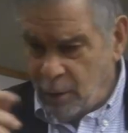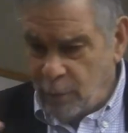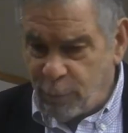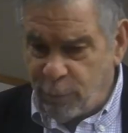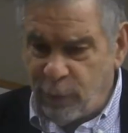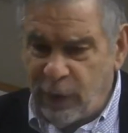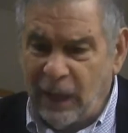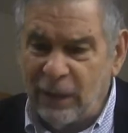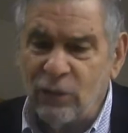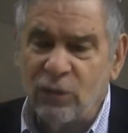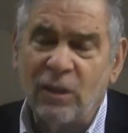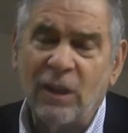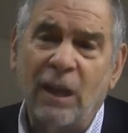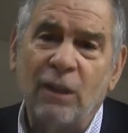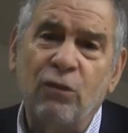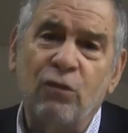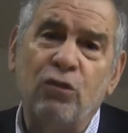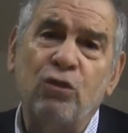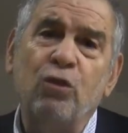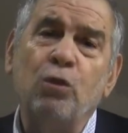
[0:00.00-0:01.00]
France
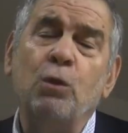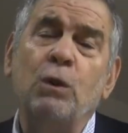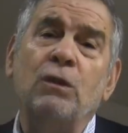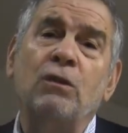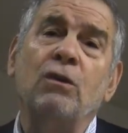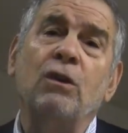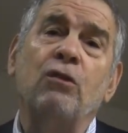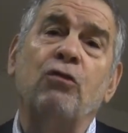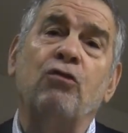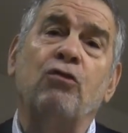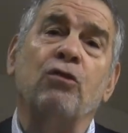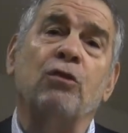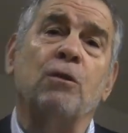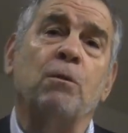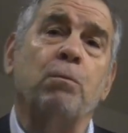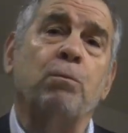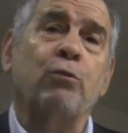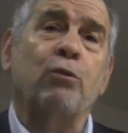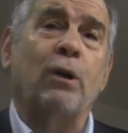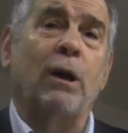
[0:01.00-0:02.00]
had three
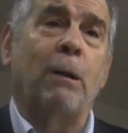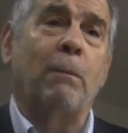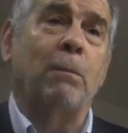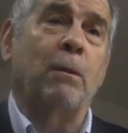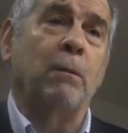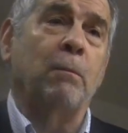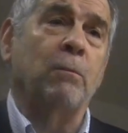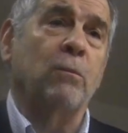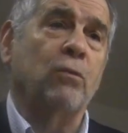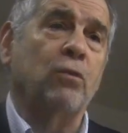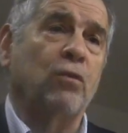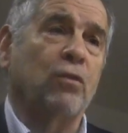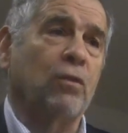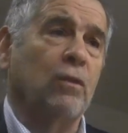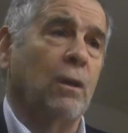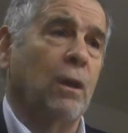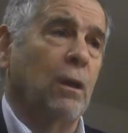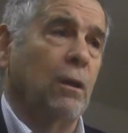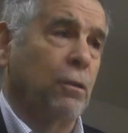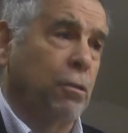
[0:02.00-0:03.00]
additional problems
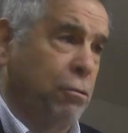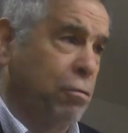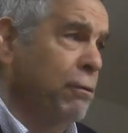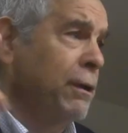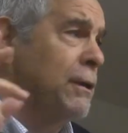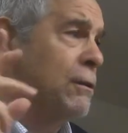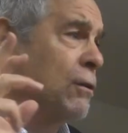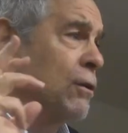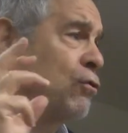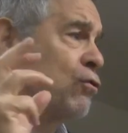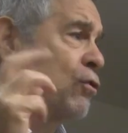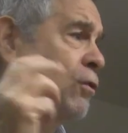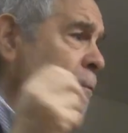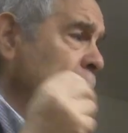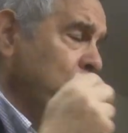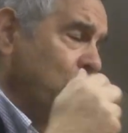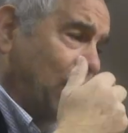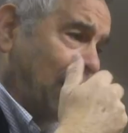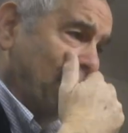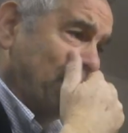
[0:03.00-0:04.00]

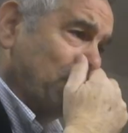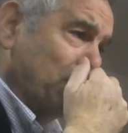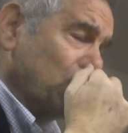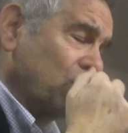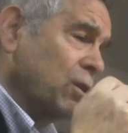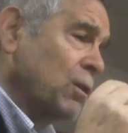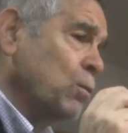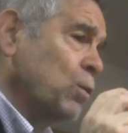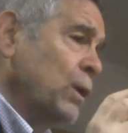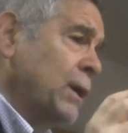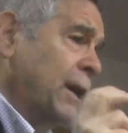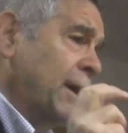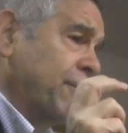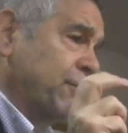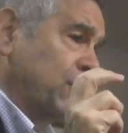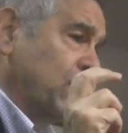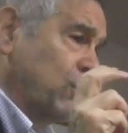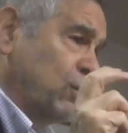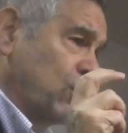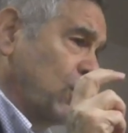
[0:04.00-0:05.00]
that we
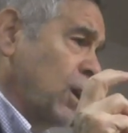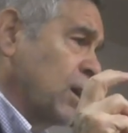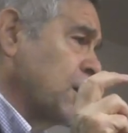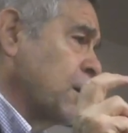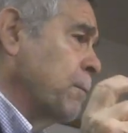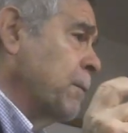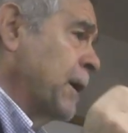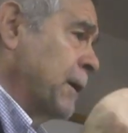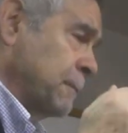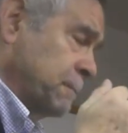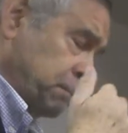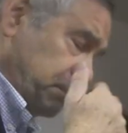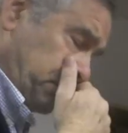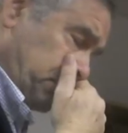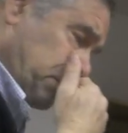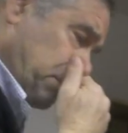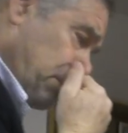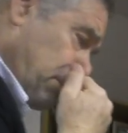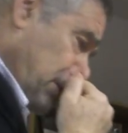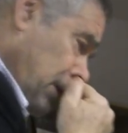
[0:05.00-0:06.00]
have to talk about.
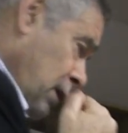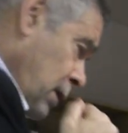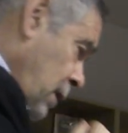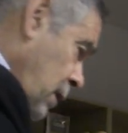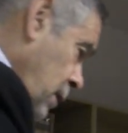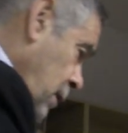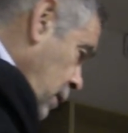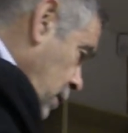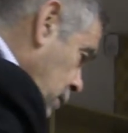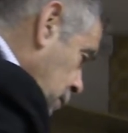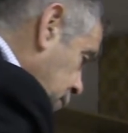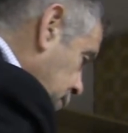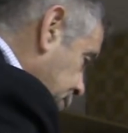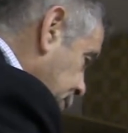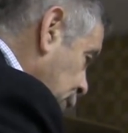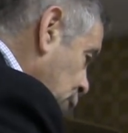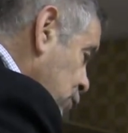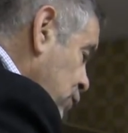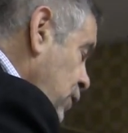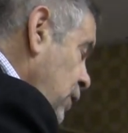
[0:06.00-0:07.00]
The
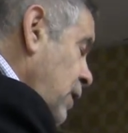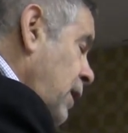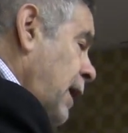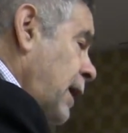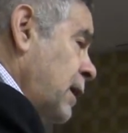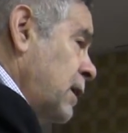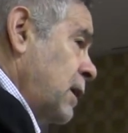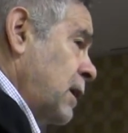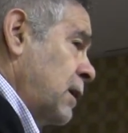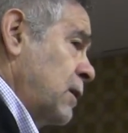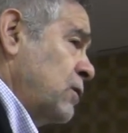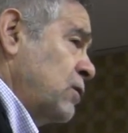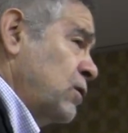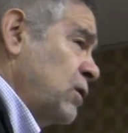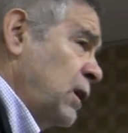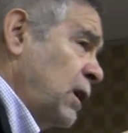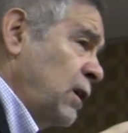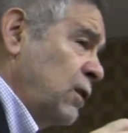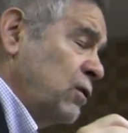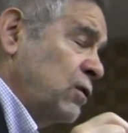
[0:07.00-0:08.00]
first
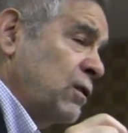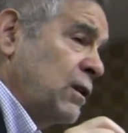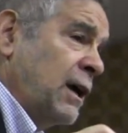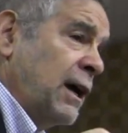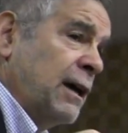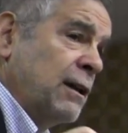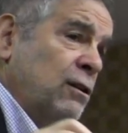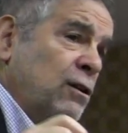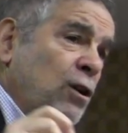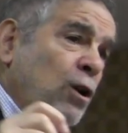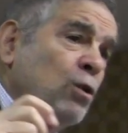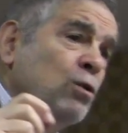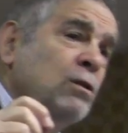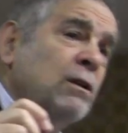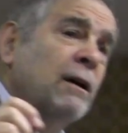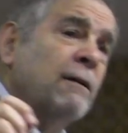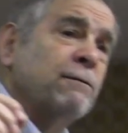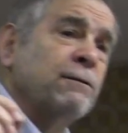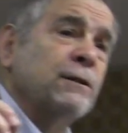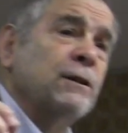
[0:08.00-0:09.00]
it had no
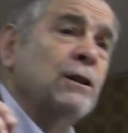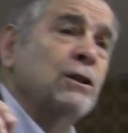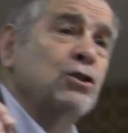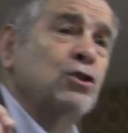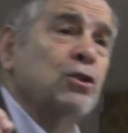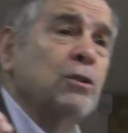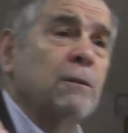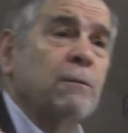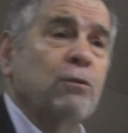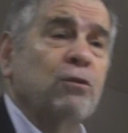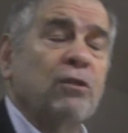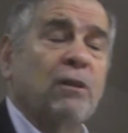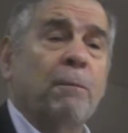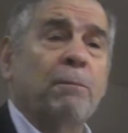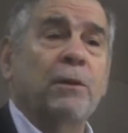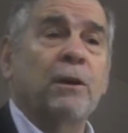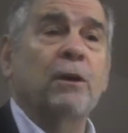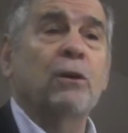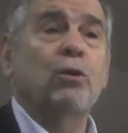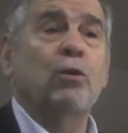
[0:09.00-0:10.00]
definition of
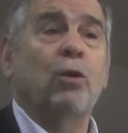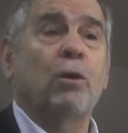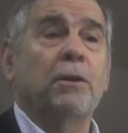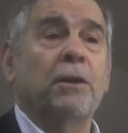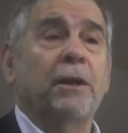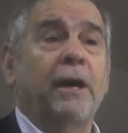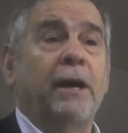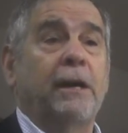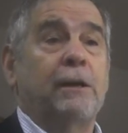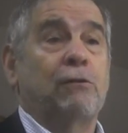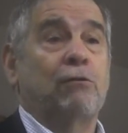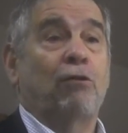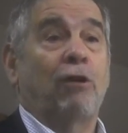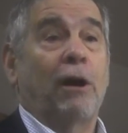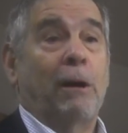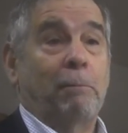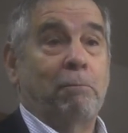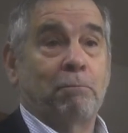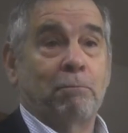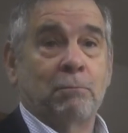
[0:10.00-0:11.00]
something called a hate
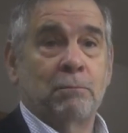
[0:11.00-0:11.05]
crime.